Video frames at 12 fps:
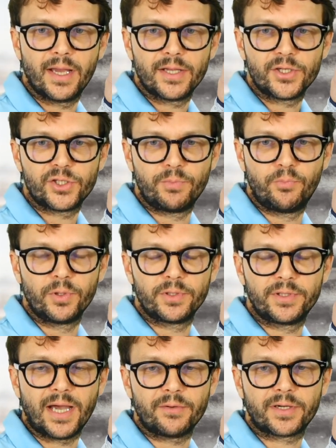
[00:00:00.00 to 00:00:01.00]
She pulled
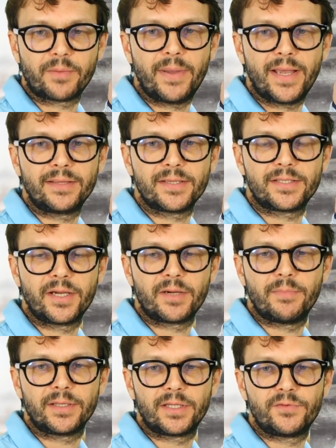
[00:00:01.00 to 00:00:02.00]
down her panties here,
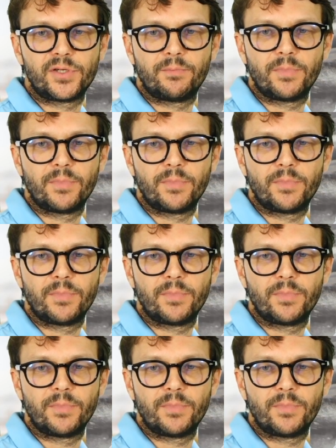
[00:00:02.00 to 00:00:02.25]
but if she